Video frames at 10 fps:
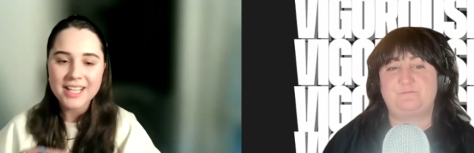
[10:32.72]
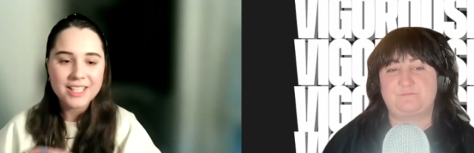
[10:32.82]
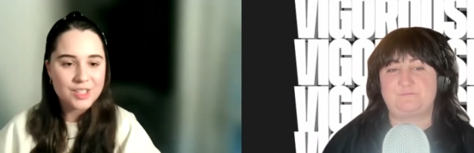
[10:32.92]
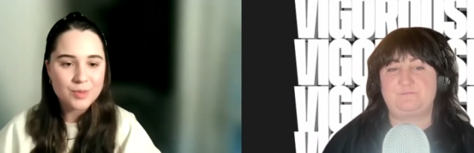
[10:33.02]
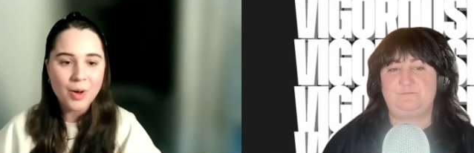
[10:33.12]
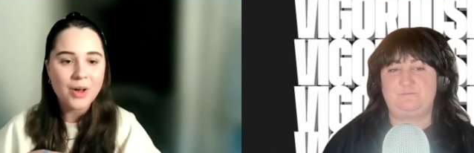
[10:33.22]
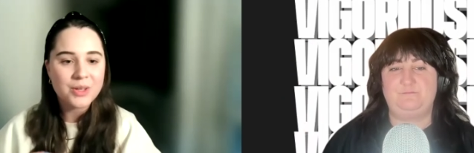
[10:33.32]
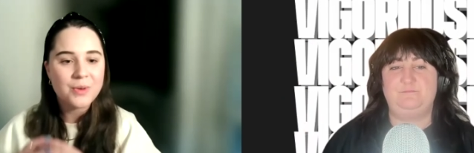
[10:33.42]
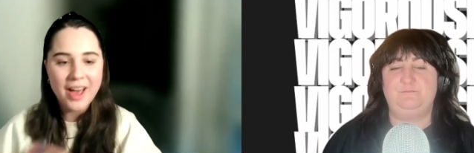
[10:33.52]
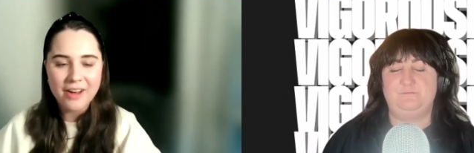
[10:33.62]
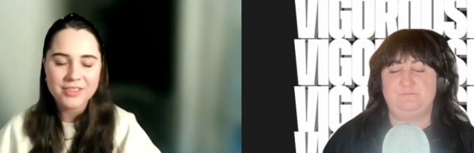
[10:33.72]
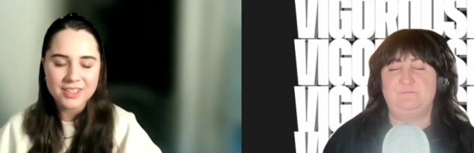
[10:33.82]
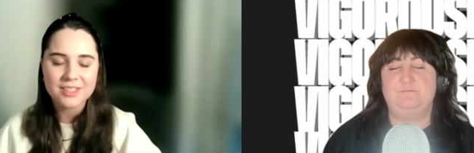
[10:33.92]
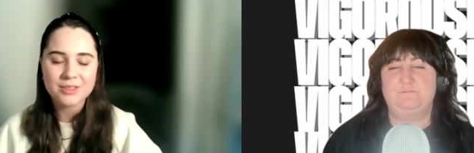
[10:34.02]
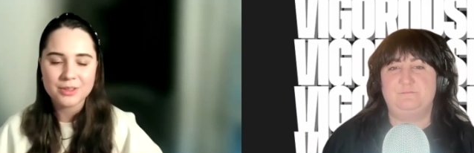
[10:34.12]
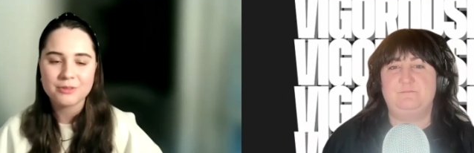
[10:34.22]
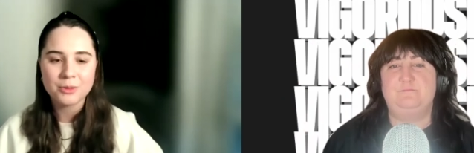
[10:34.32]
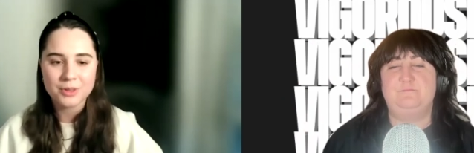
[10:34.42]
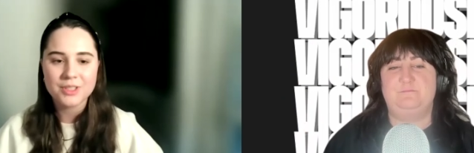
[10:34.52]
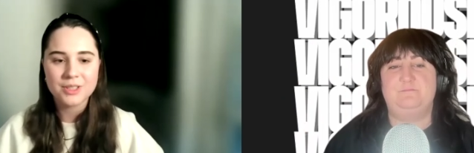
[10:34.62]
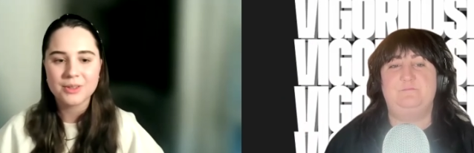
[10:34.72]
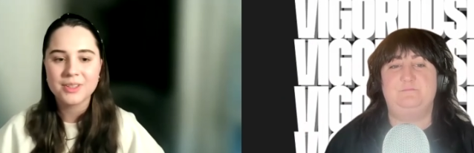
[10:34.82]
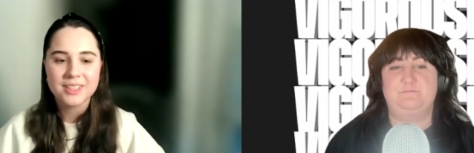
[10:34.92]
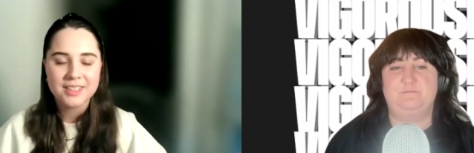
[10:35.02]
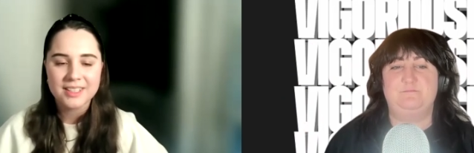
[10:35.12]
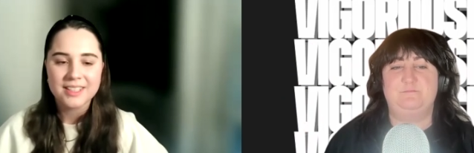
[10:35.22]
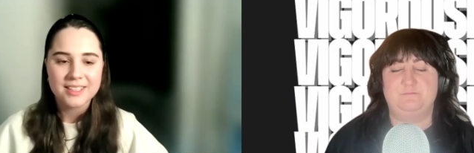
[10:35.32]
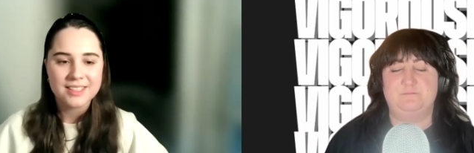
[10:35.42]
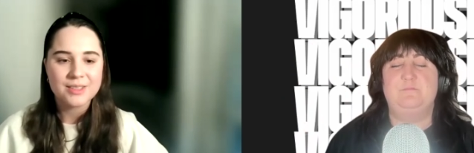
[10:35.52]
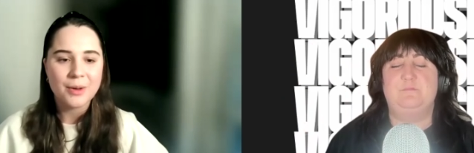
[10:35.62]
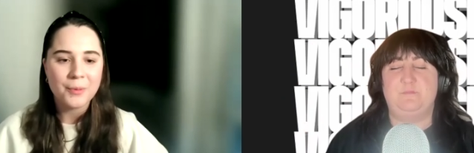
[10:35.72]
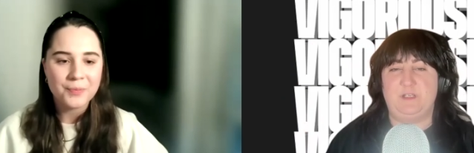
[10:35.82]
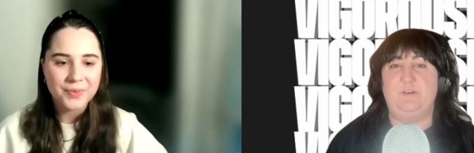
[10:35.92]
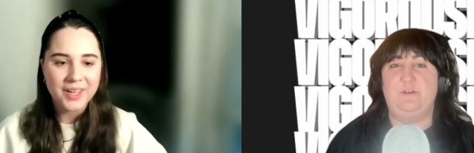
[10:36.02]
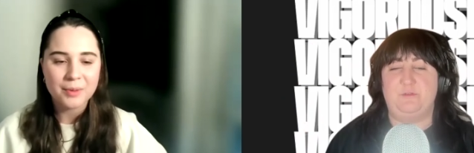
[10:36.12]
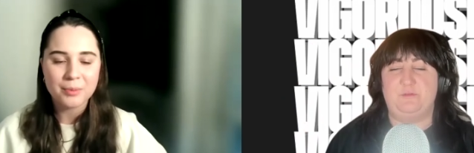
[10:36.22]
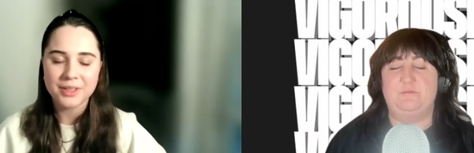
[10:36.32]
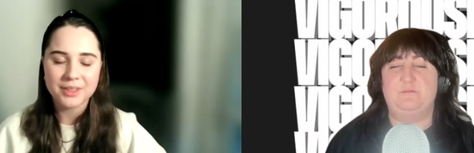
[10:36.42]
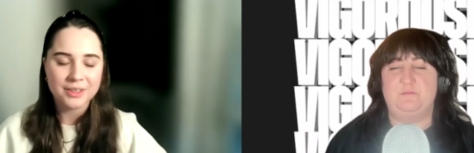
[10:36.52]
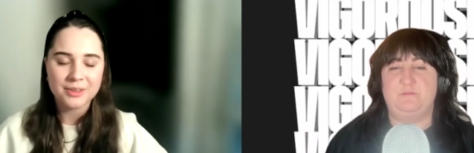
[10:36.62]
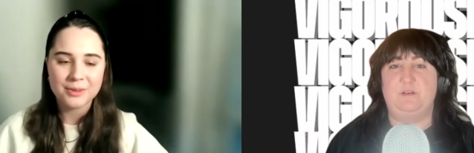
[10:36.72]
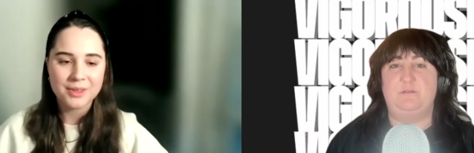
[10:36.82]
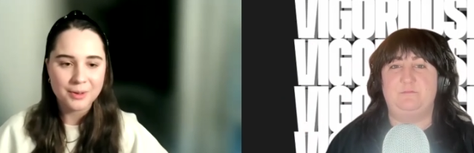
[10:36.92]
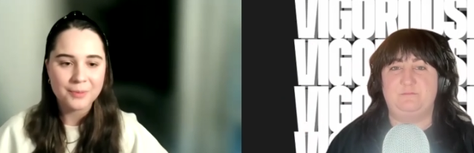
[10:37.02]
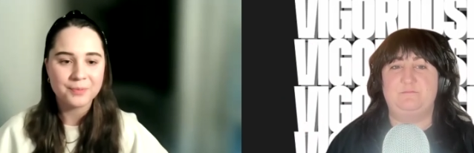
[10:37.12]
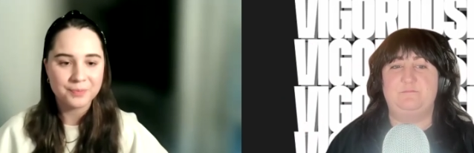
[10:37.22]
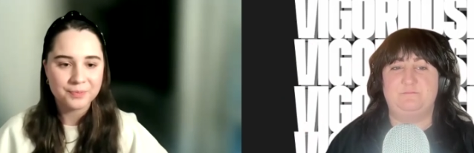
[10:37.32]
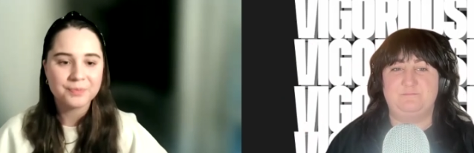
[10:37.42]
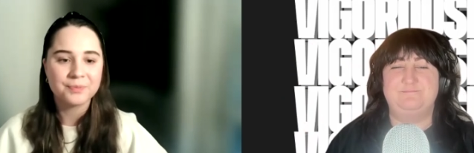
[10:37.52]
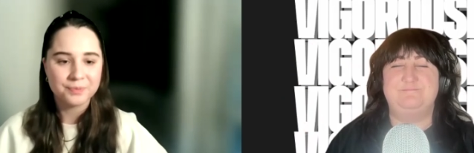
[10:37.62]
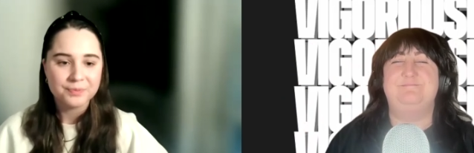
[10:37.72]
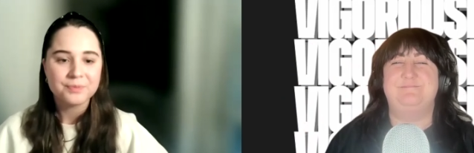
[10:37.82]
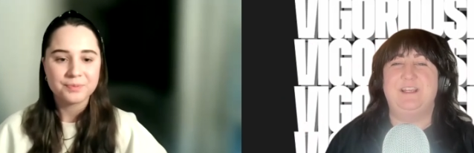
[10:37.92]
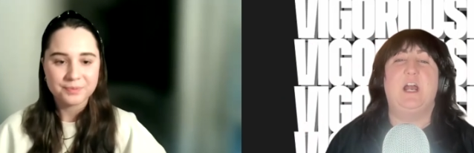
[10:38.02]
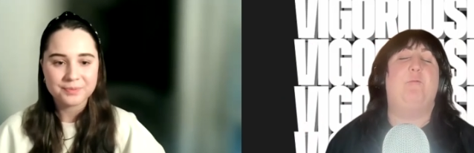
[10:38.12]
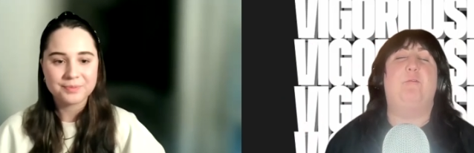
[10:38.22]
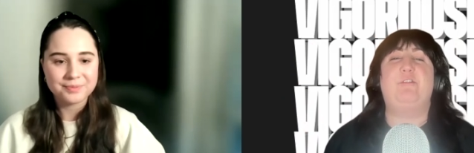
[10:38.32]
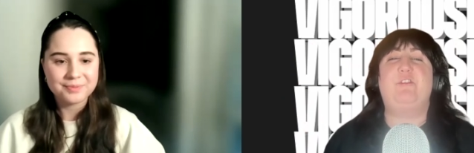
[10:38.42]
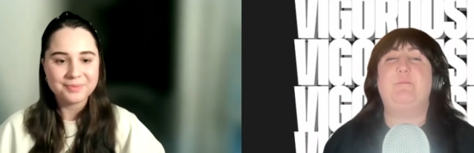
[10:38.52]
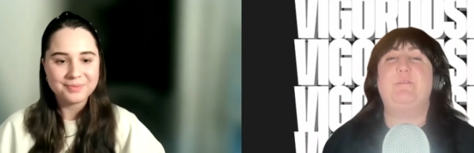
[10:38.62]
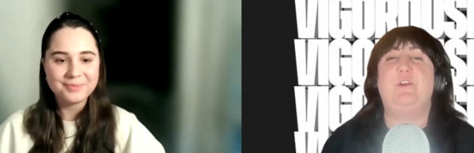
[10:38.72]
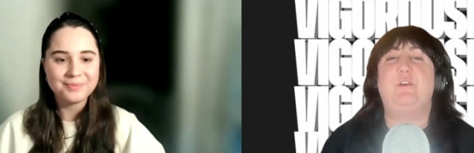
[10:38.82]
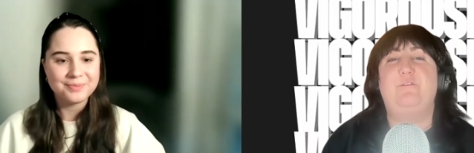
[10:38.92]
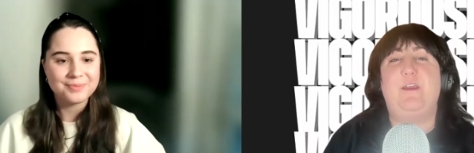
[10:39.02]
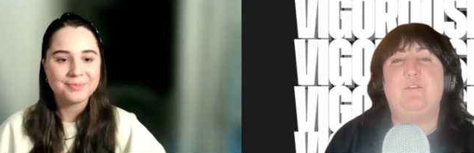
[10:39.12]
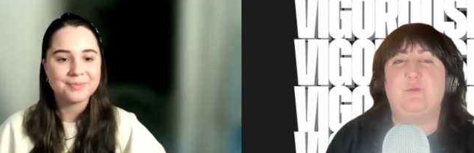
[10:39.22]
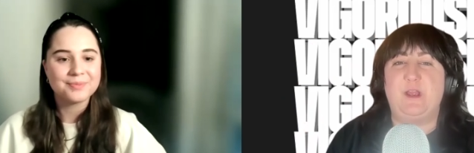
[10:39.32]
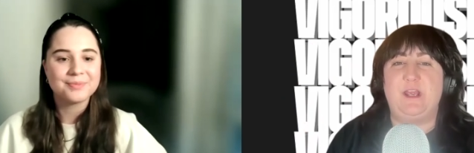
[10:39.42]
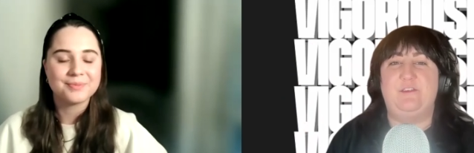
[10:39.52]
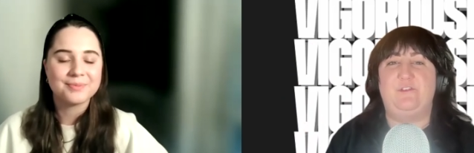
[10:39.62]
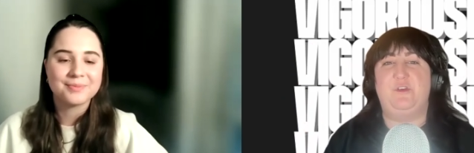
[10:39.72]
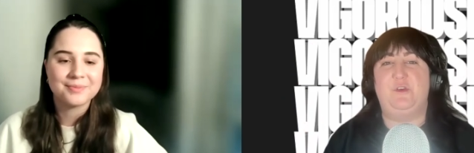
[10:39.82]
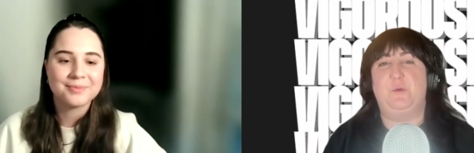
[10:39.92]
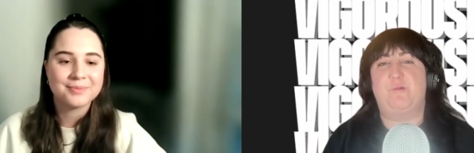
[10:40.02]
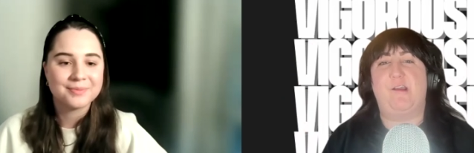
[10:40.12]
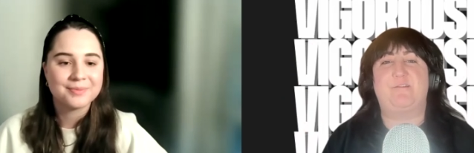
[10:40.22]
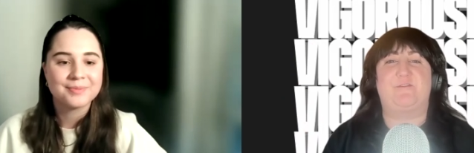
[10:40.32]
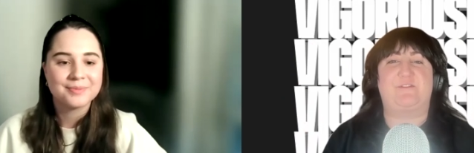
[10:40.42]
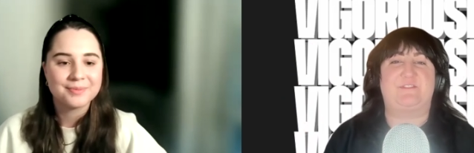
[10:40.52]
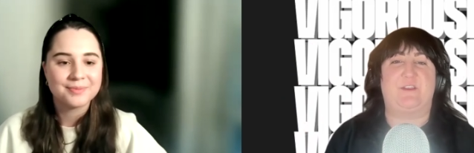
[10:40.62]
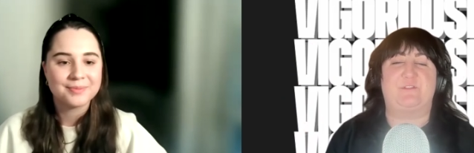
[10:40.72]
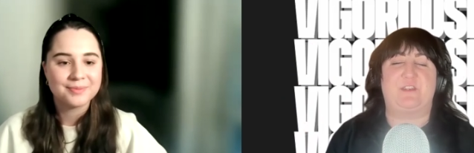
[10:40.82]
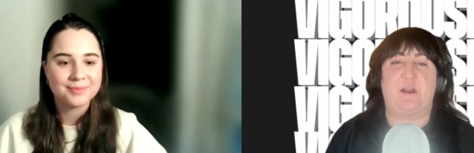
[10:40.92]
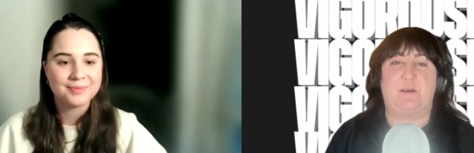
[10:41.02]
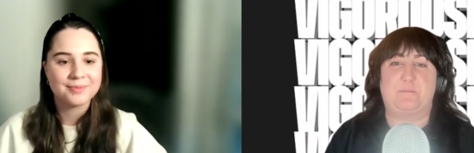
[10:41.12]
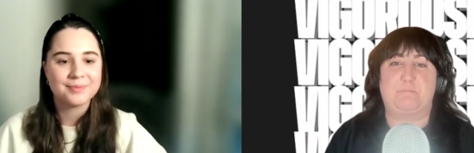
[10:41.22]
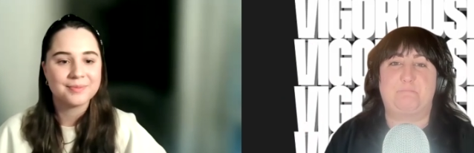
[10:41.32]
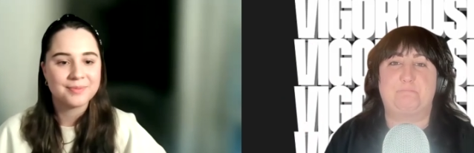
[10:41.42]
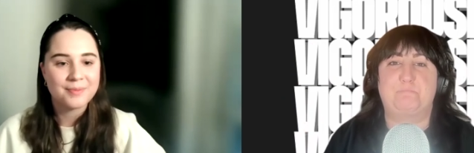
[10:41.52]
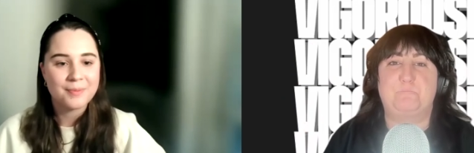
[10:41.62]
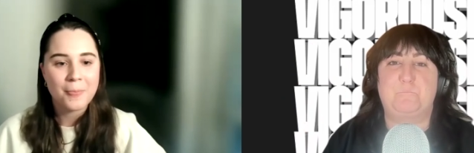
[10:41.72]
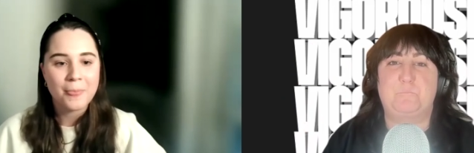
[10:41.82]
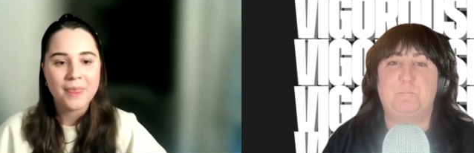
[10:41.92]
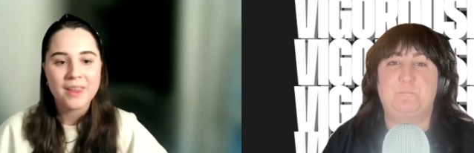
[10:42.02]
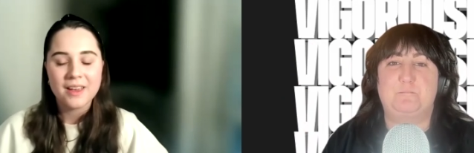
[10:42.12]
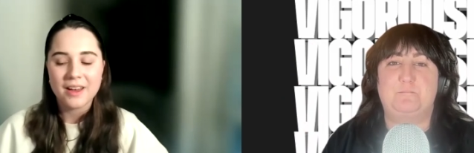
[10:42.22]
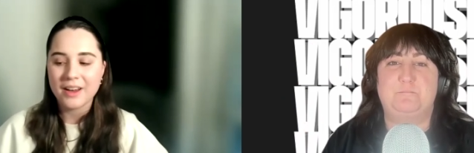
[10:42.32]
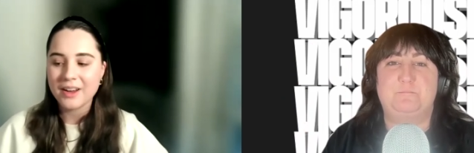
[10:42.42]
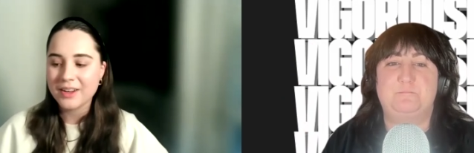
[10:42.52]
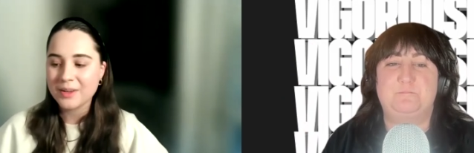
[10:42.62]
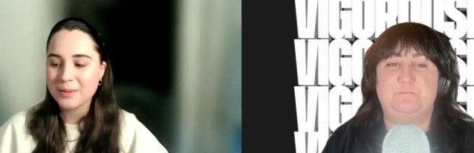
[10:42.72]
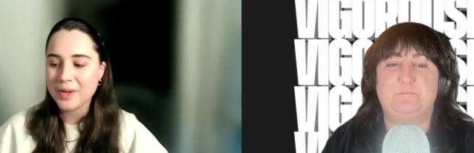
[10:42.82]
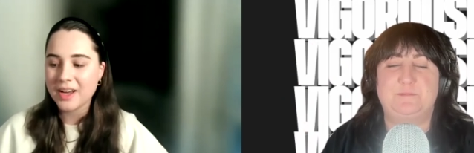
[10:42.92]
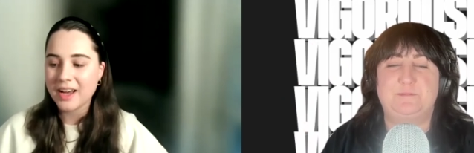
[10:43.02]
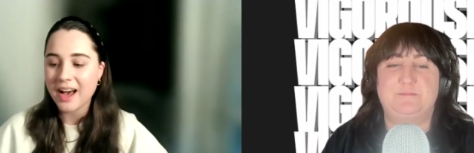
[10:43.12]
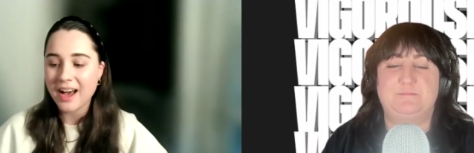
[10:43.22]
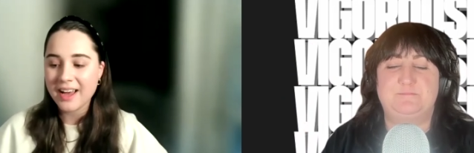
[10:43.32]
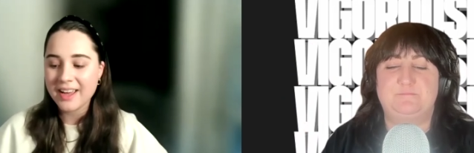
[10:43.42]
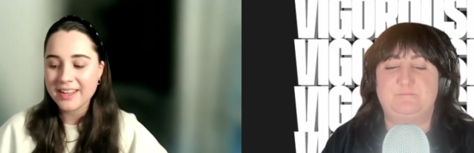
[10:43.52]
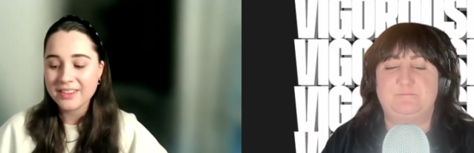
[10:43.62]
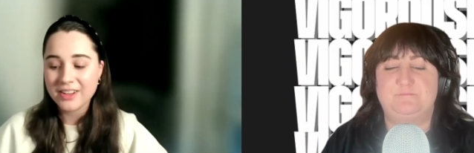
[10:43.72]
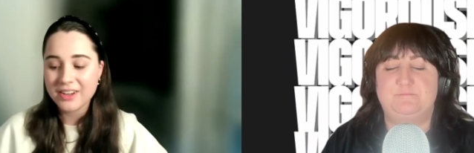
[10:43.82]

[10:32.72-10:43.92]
Speaker 1: tiny and small, you have things to look forward to. So you do. I completely agree with you.
Speaker 2: What are some of your favorite ways to practice self-care?
Speaker 1: Um, I